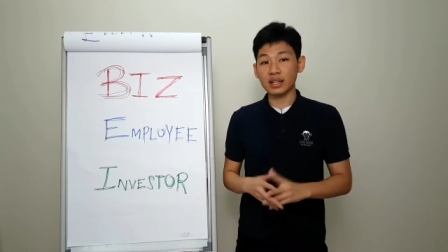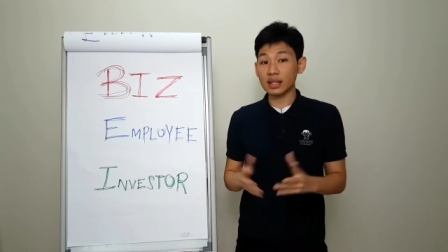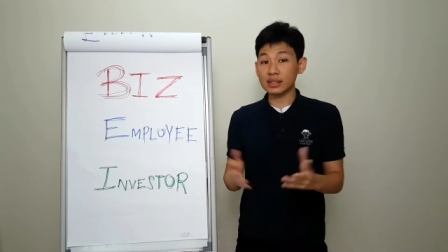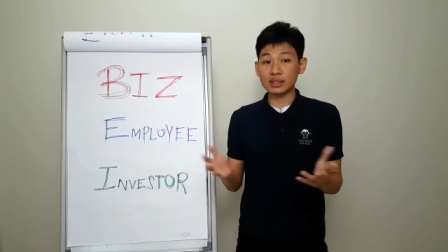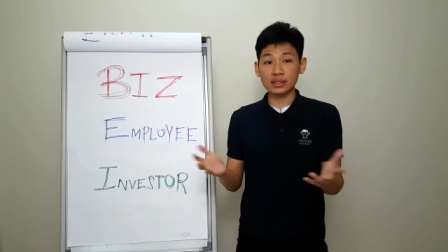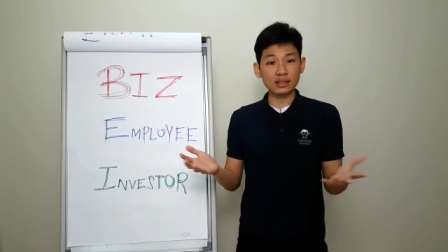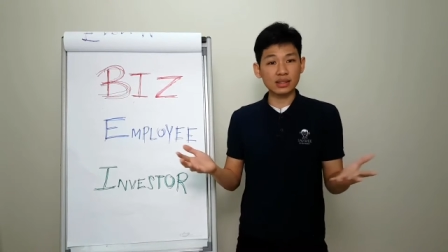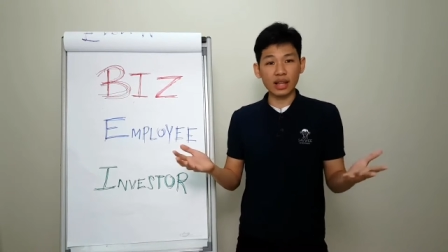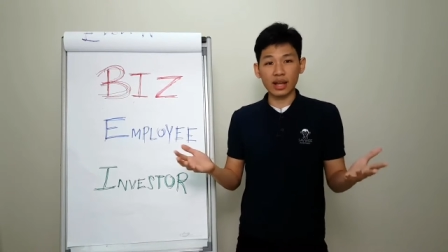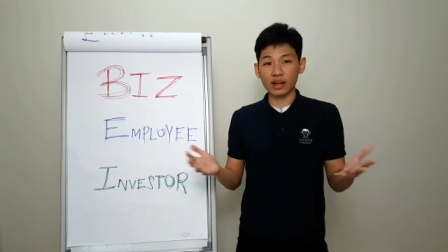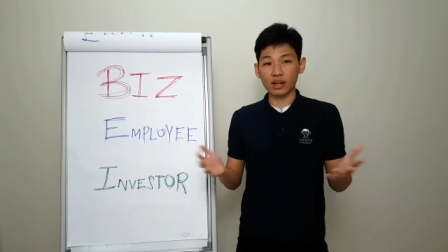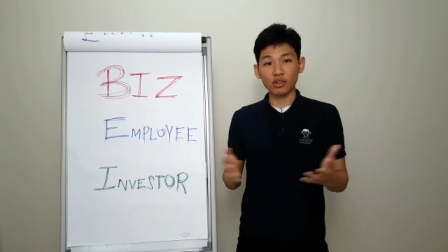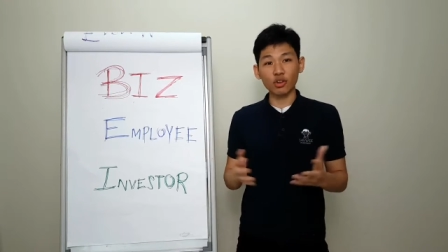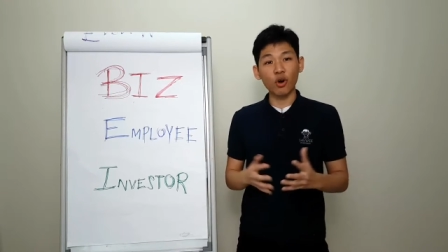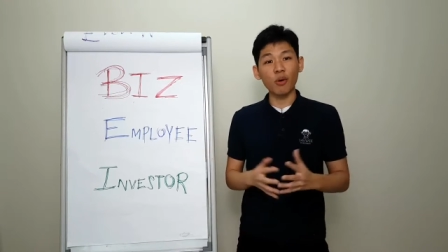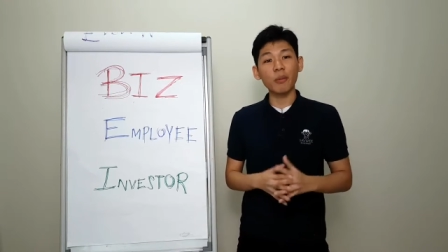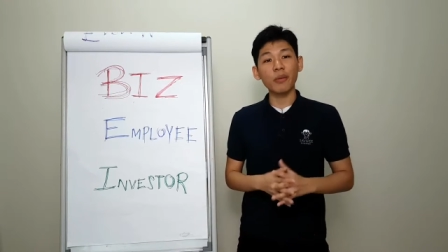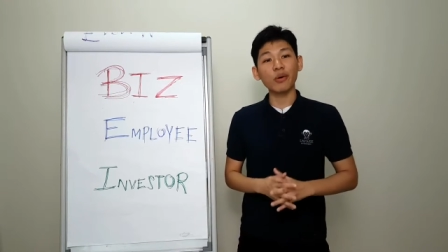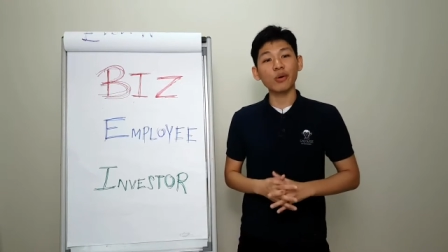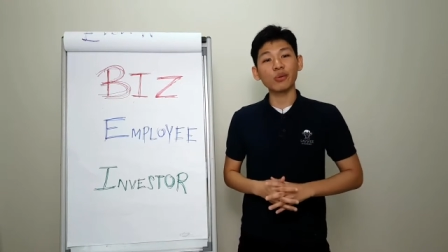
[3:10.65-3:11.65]
That's like
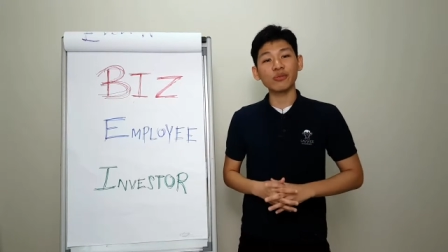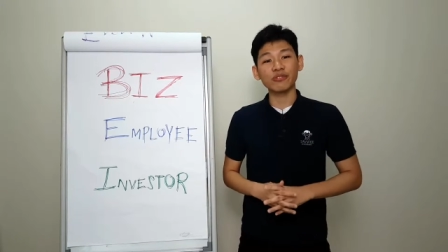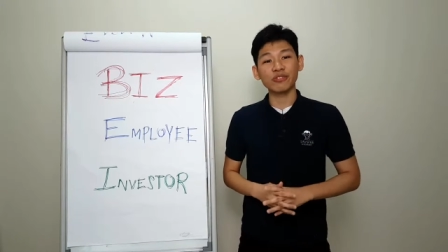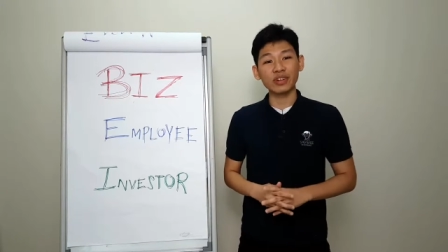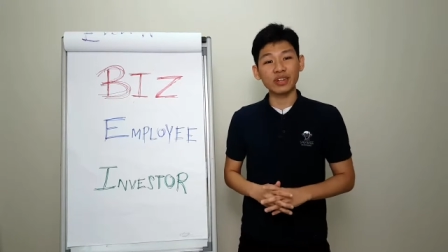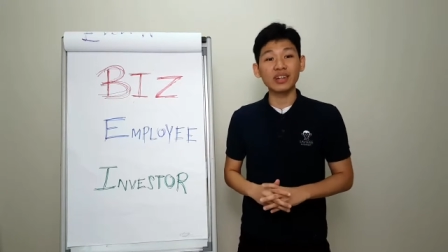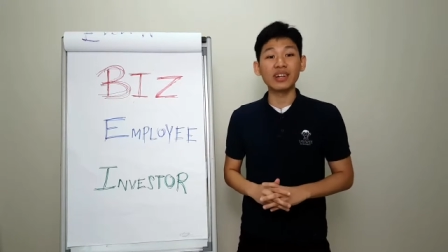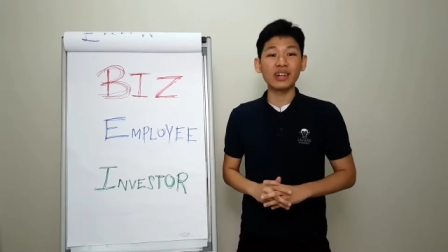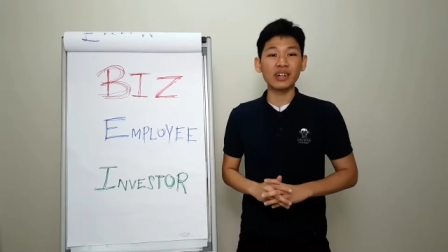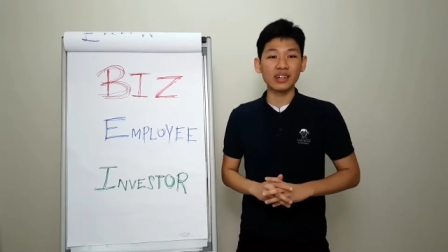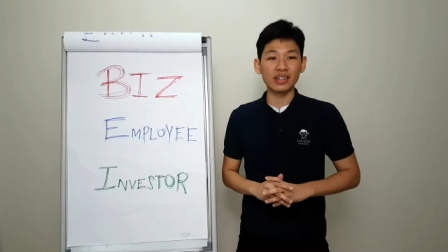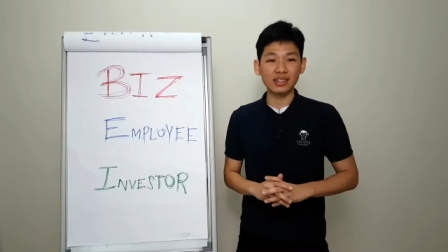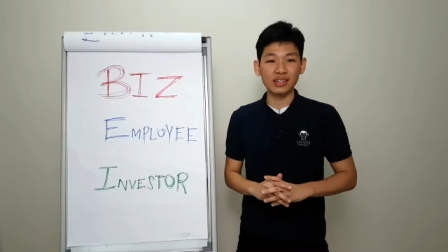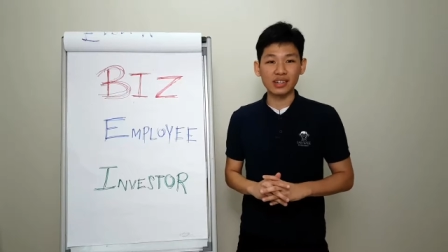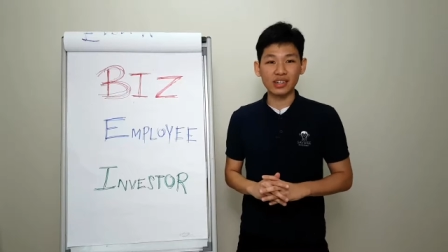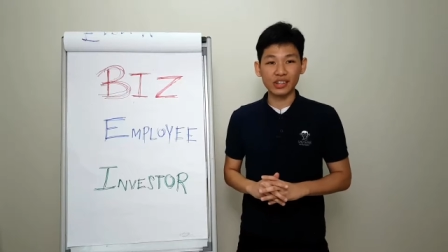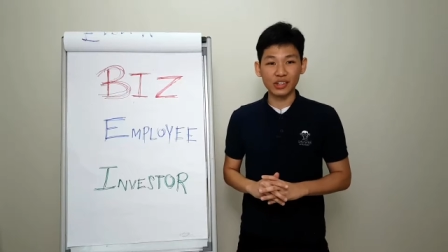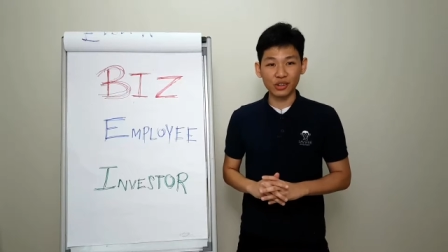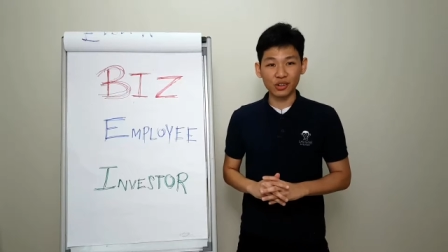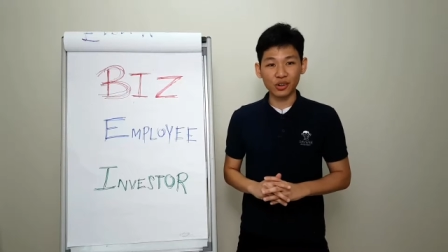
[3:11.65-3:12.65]
normal figure,
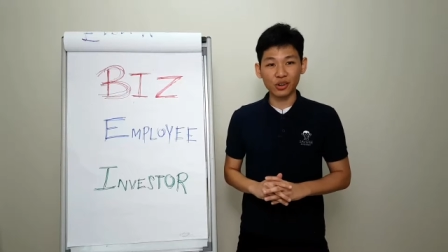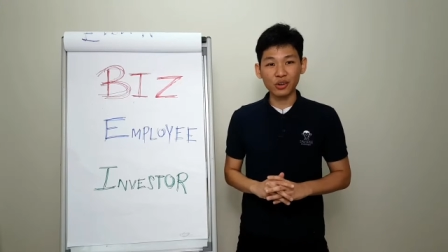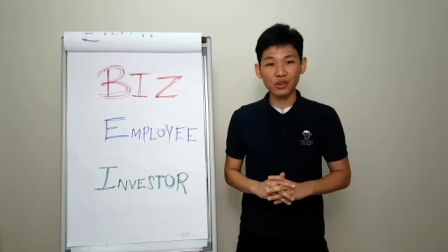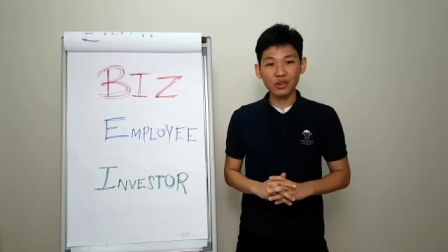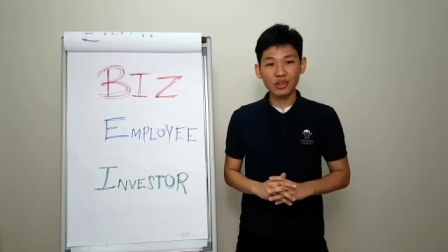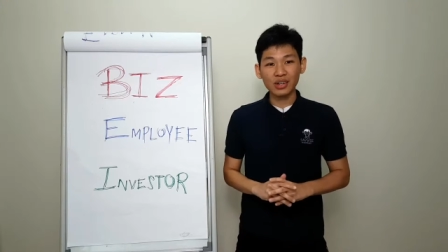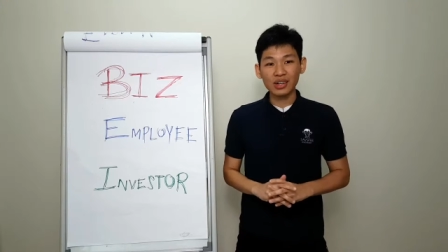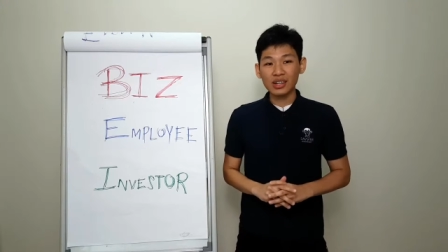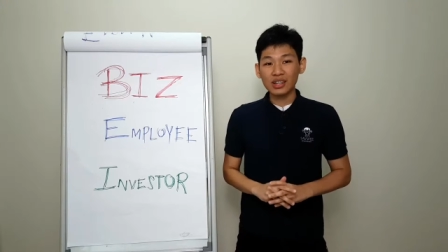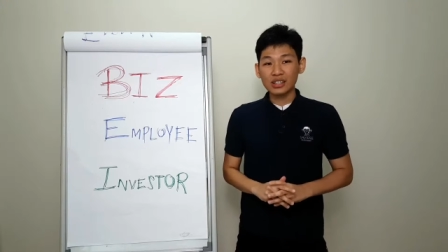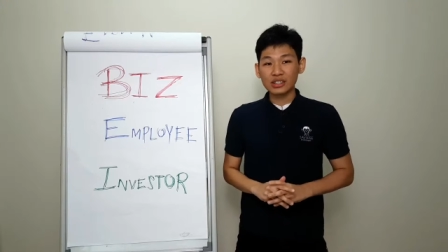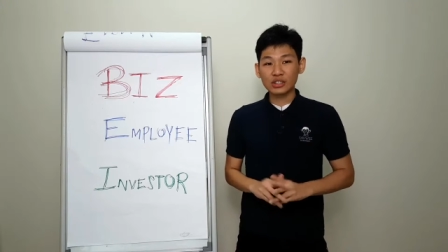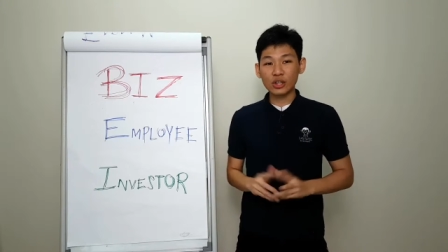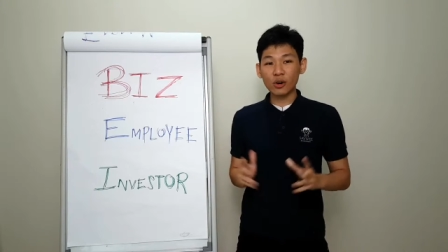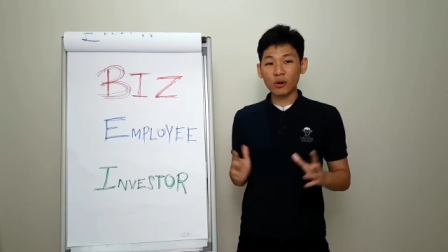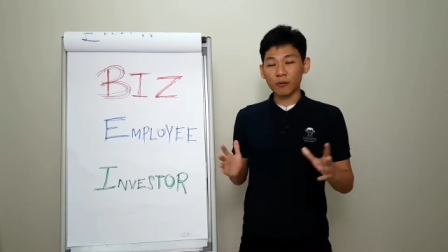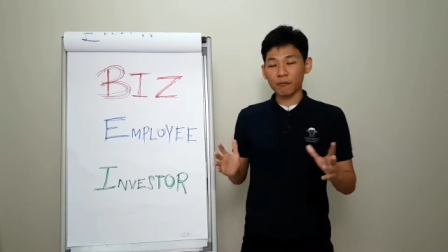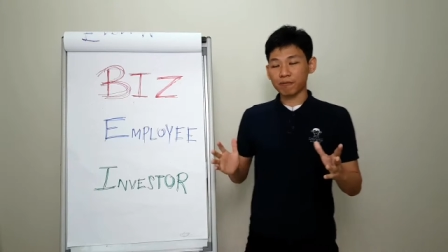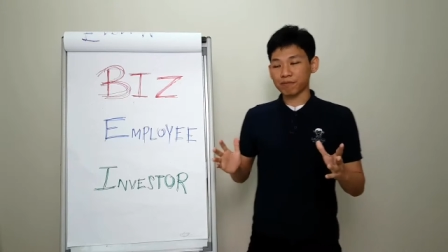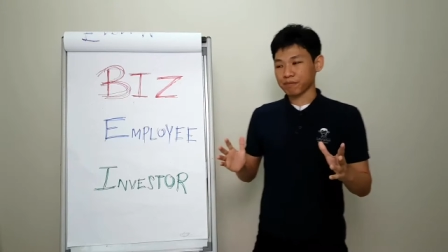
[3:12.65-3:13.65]
you know?
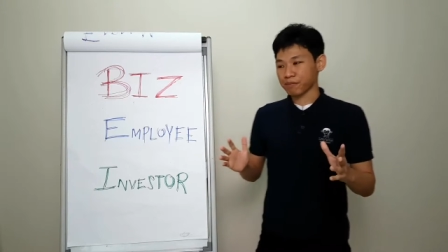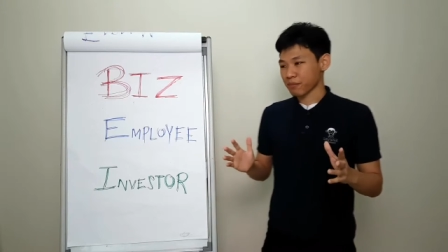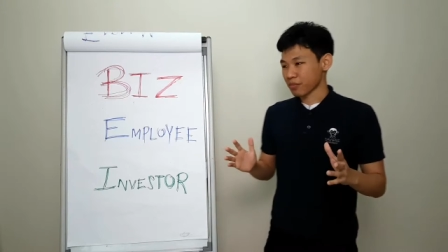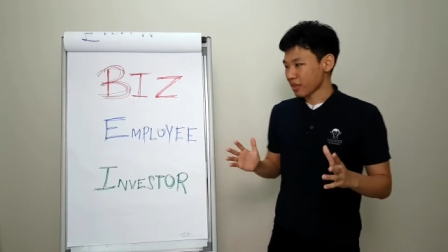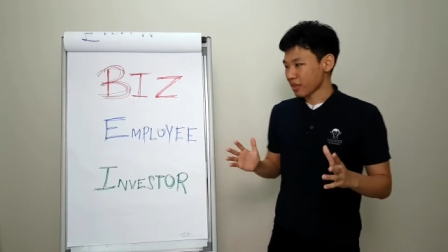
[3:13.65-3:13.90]
So